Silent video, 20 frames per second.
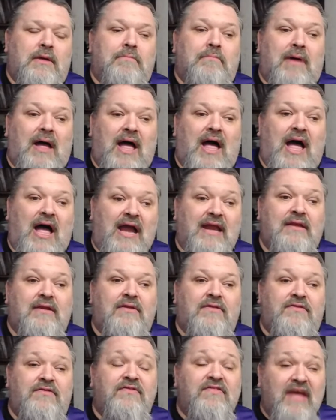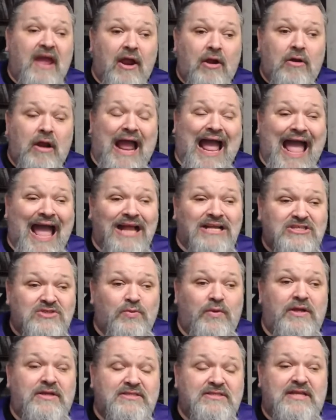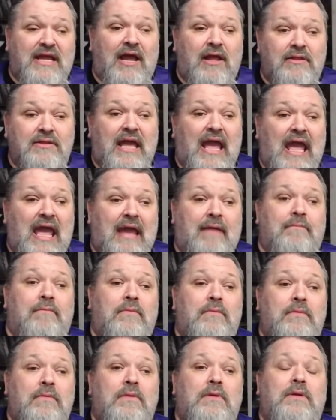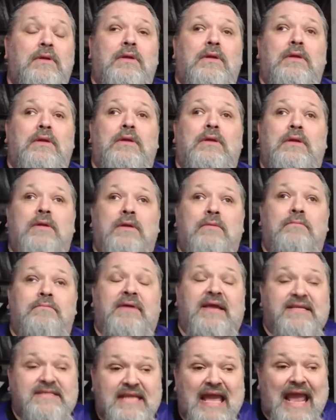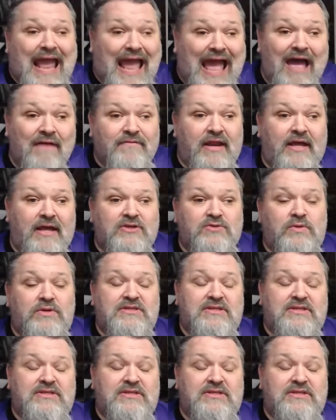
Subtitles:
behind their X-Wing style game, because they have an X-Wing